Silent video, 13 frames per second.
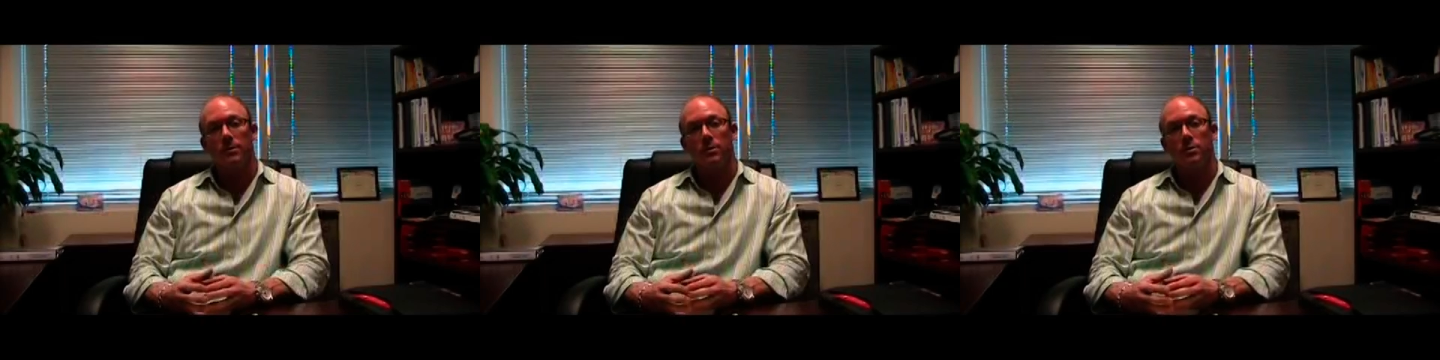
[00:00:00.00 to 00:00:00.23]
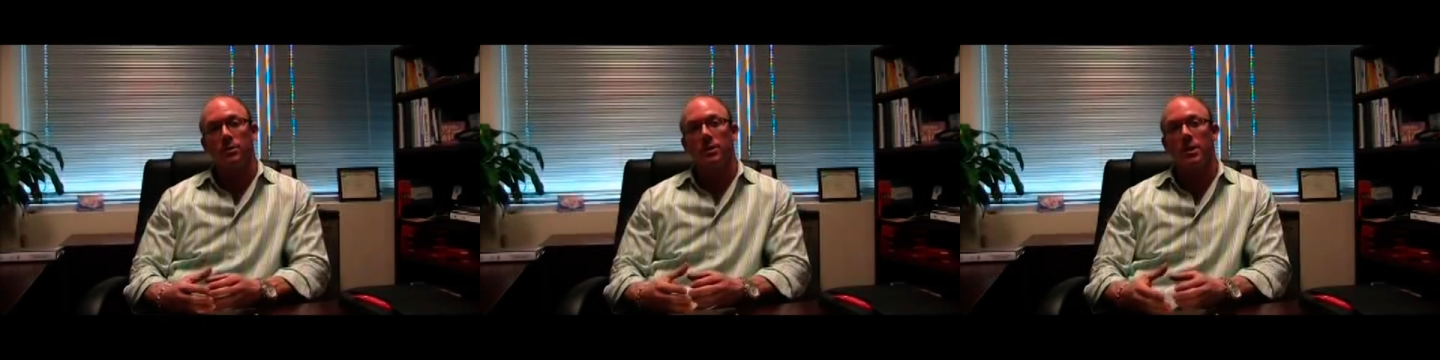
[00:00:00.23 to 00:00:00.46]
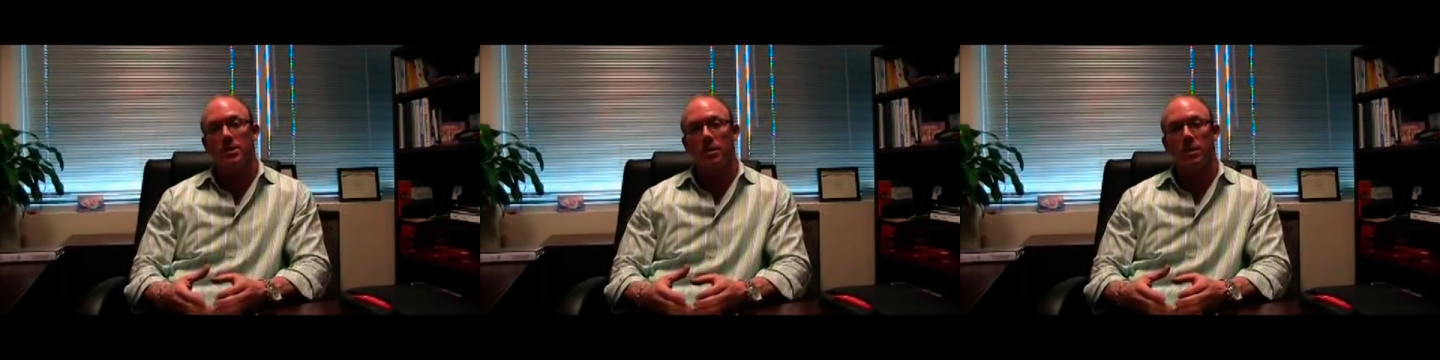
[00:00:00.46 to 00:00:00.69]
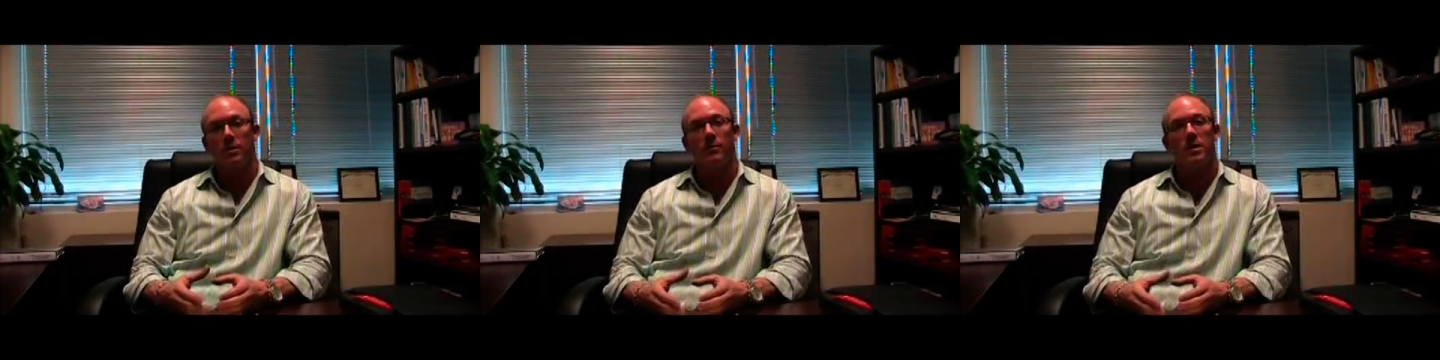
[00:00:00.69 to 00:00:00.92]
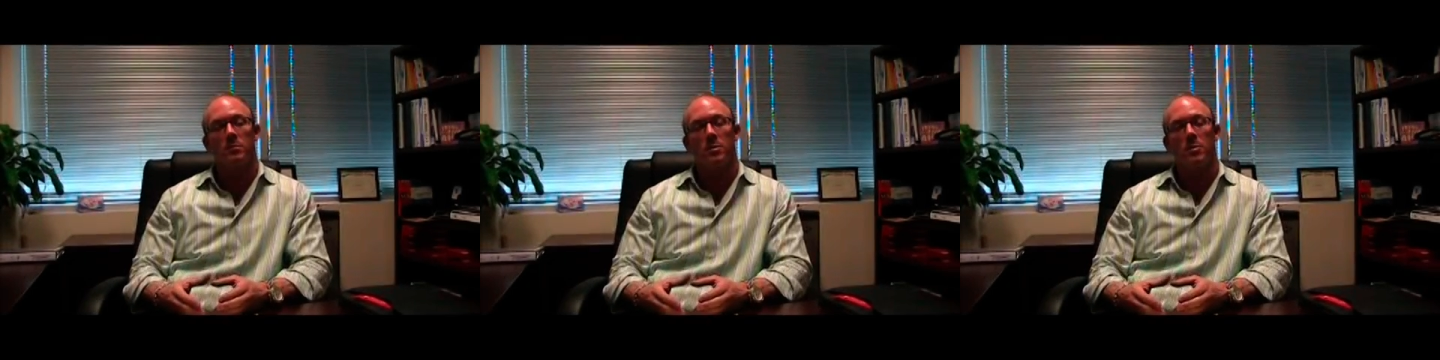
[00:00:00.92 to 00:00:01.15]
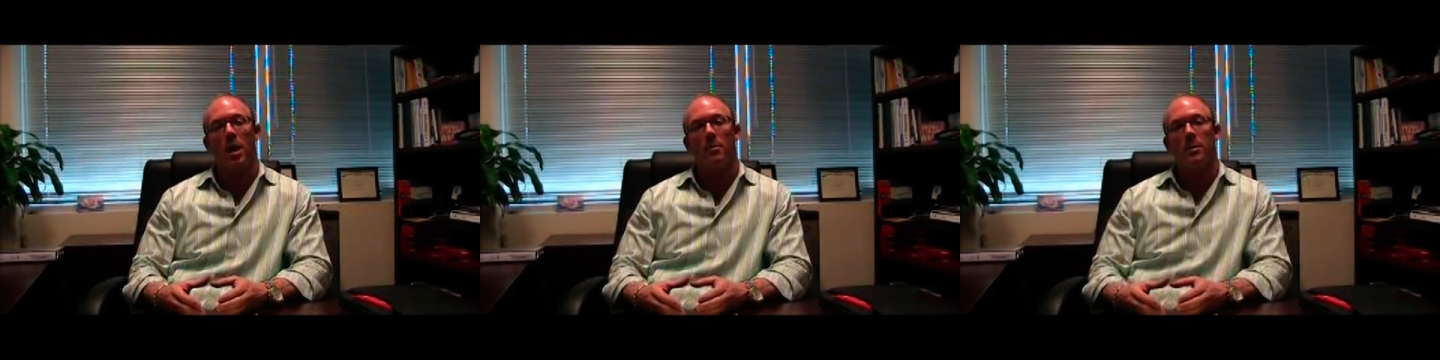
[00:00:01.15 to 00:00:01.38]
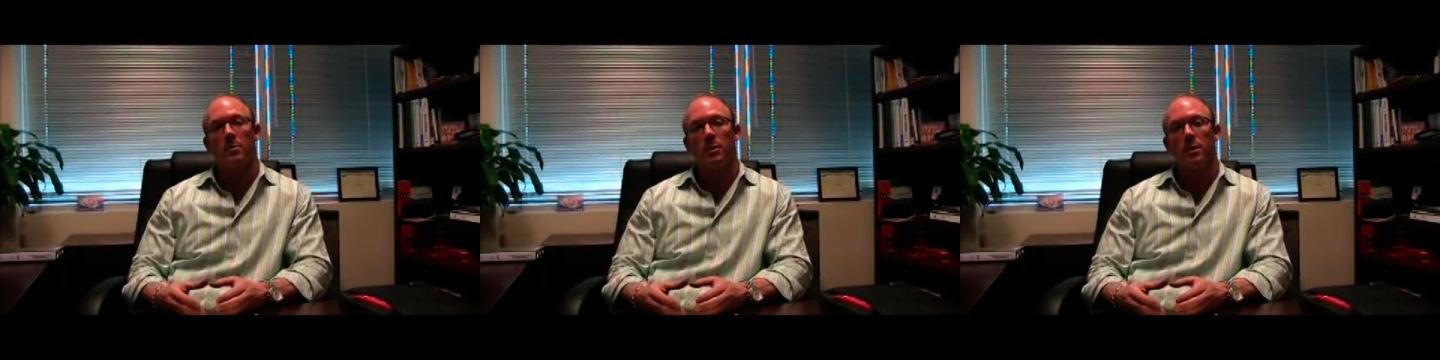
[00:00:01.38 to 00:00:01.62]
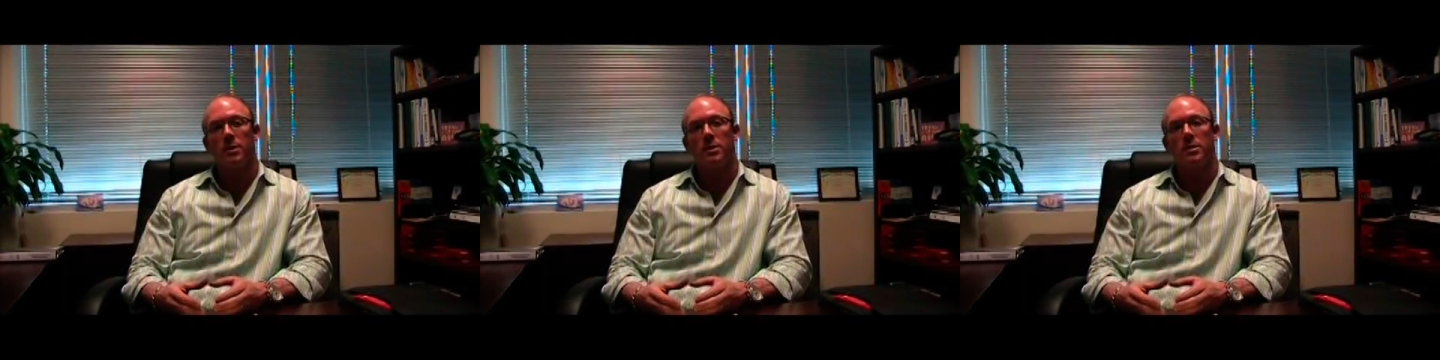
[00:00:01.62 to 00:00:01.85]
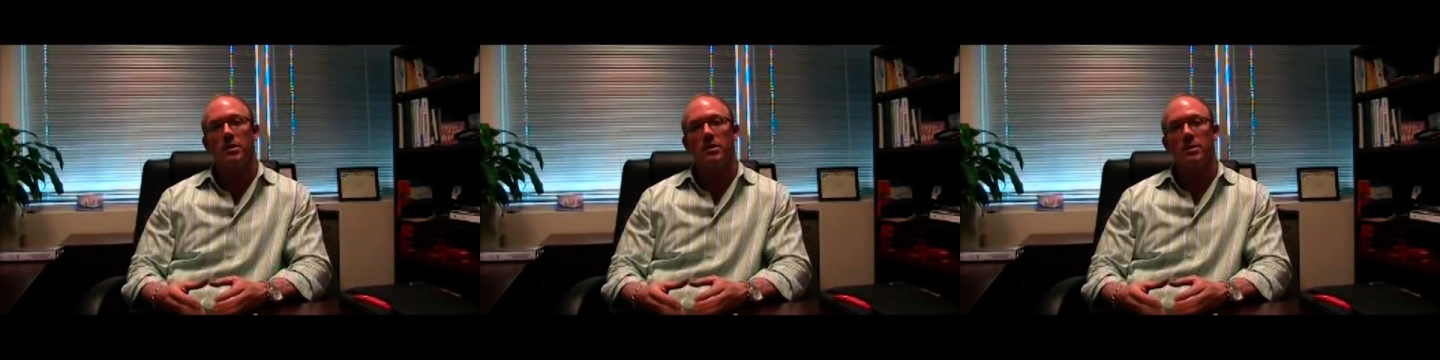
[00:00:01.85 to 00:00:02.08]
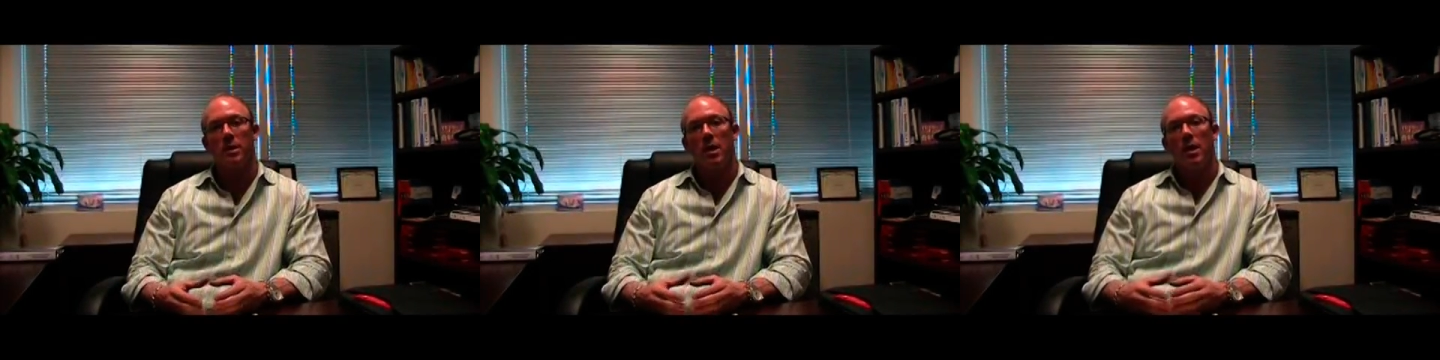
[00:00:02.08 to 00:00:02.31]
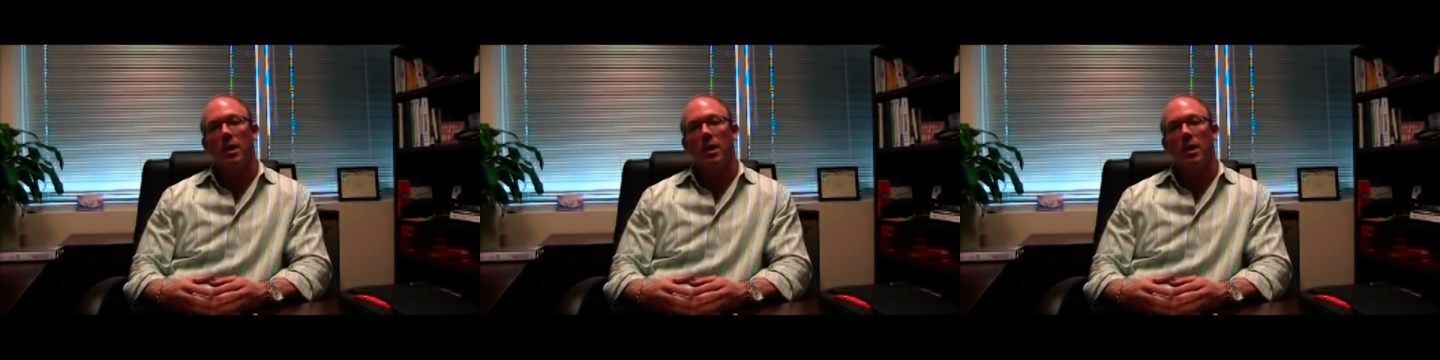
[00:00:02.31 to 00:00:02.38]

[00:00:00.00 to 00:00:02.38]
for traditional investment property purchases,